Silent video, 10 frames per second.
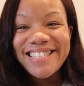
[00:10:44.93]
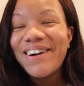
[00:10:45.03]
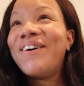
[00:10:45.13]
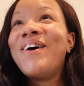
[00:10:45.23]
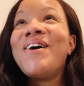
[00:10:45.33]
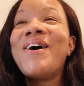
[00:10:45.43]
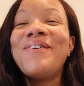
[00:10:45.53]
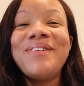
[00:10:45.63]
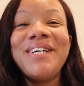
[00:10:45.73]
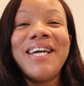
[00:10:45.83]
So
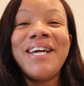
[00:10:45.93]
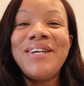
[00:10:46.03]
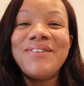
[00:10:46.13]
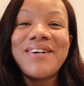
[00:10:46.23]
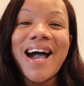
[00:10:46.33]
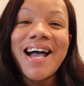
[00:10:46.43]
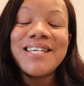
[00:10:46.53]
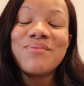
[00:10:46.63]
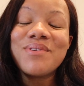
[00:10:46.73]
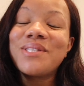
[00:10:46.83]
hopefully you
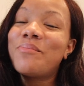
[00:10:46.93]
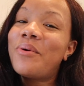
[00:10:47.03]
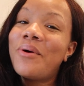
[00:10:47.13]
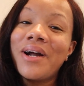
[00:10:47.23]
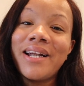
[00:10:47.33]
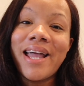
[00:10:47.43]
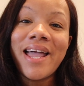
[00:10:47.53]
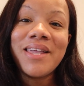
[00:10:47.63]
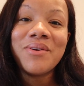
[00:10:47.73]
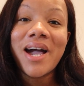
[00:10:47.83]
guys will support
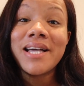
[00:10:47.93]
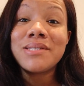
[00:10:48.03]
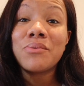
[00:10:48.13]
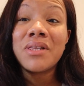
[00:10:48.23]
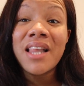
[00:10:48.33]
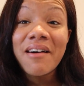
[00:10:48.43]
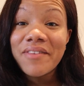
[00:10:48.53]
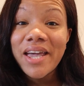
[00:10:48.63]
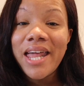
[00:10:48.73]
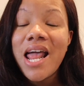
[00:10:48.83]
and you guys will
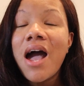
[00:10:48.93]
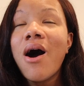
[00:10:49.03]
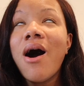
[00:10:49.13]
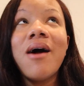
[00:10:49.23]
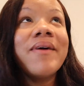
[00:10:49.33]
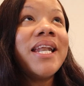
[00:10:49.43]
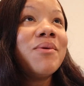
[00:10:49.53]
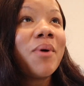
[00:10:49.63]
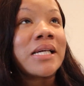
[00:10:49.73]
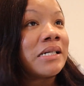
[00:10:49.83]
love it.
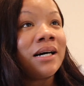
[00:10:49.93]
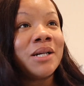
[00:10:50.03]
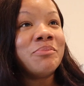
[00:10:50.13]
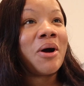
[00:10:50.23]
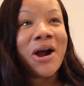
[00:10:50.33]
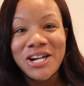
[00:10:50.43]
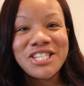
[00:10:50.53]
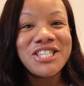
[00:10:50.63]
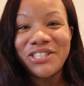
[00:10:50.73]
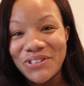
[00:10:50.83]
Already working on
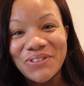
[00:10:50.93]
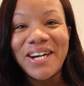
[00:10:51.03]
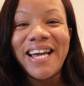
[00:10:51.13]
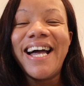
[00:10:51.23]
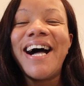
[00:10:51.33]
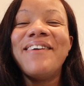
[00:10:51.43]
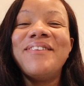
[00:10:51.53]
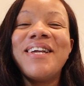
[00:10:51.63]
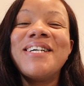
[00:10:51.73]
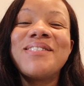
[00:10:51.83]
part 2
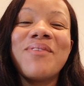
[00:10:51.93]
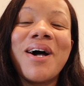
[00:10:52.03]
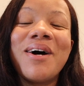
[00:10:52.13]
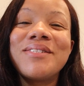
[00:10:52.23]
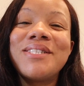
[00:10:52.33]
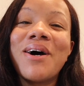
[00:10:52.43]
of it as well.